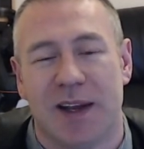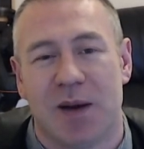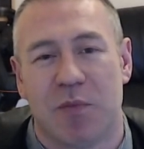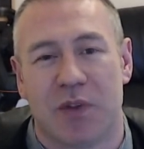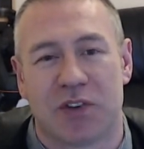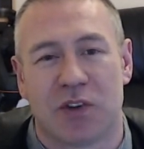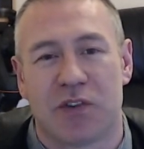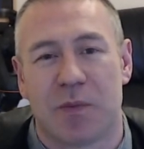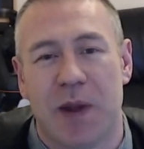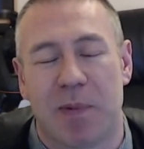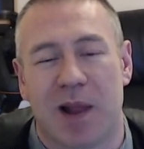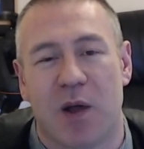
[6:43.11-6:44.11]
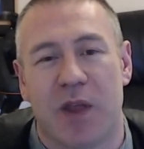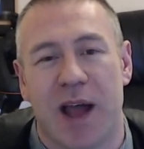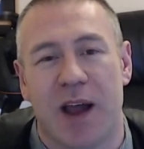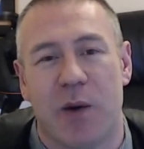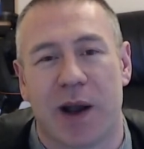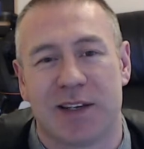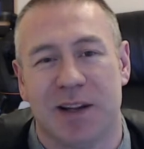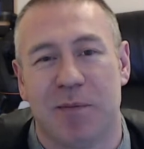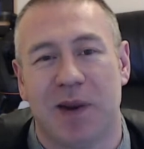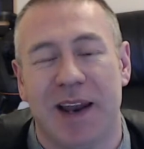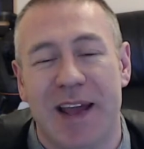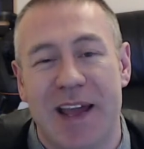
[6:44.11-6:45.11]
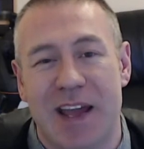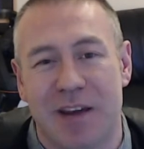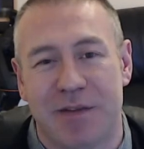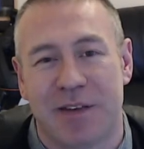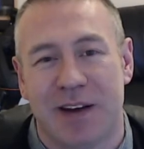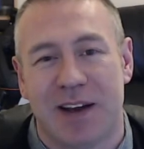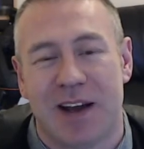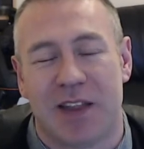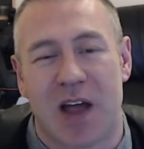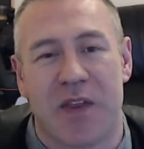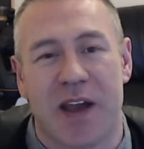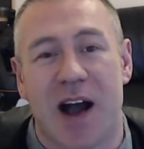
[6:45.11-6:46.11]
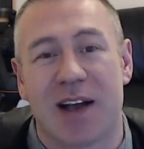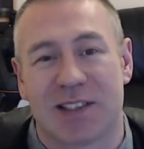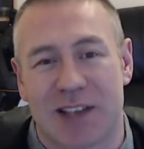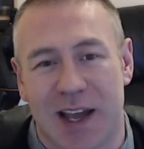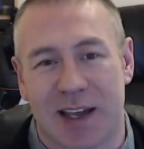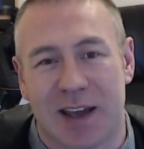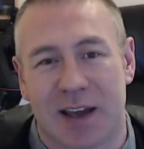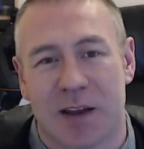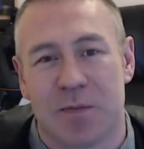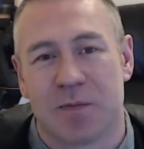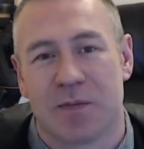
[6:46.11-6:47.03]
But there's other people out there who actually believe that they are psychic,